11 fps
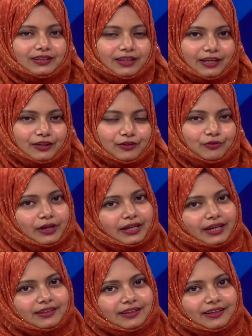Thank you
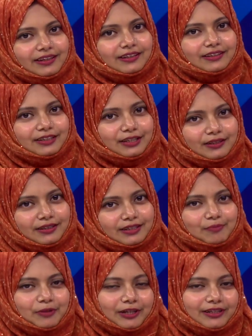again.
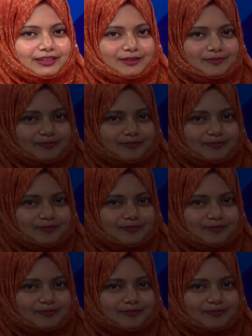Keep learning.